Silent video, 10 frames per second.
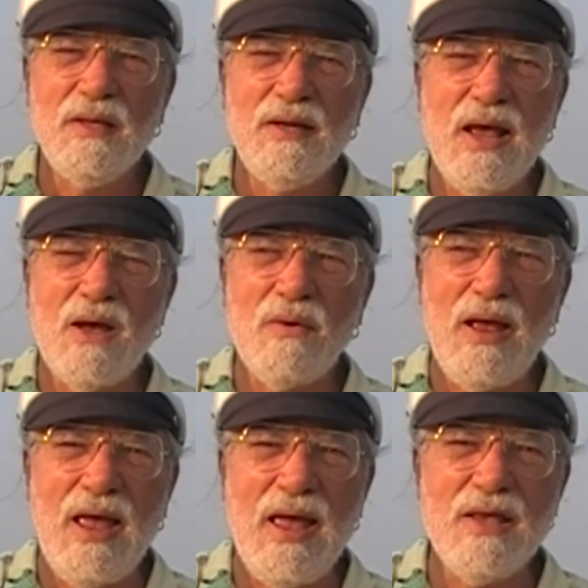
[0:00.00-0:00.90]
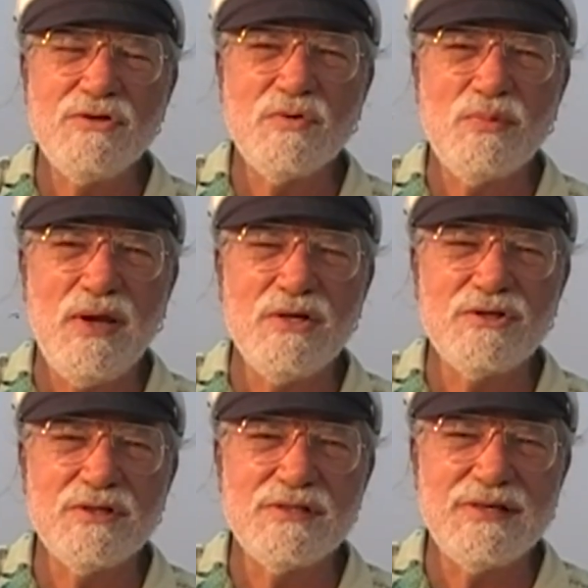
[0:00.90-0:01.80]
Now, as your brain
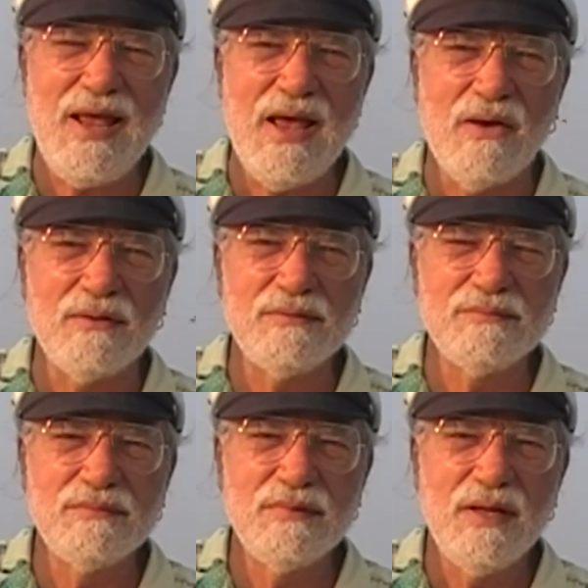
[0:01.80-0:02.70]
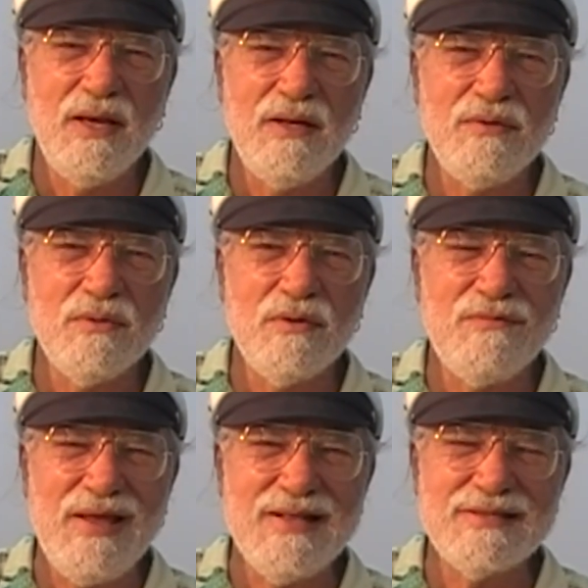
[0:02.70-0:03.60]
shuts down in your
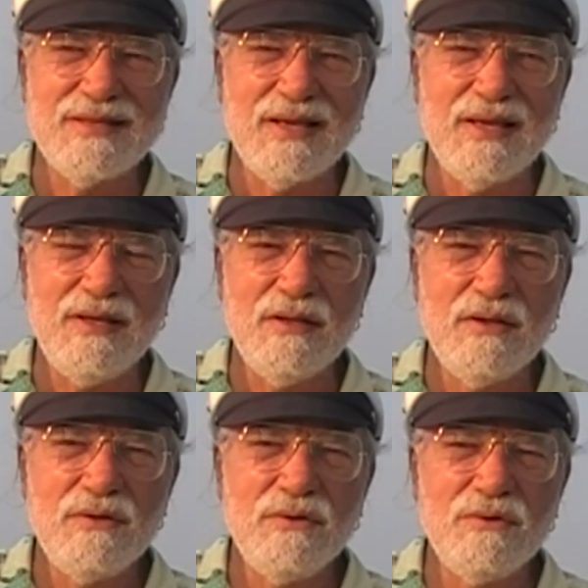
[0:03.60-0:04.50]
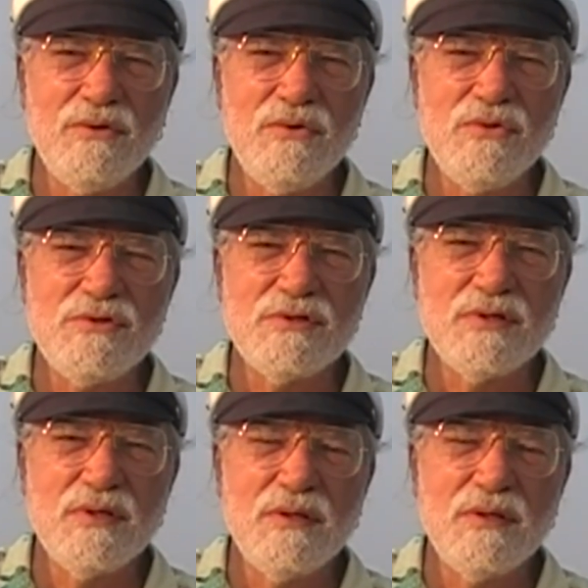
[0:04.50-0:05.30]
advanced thinking, you lose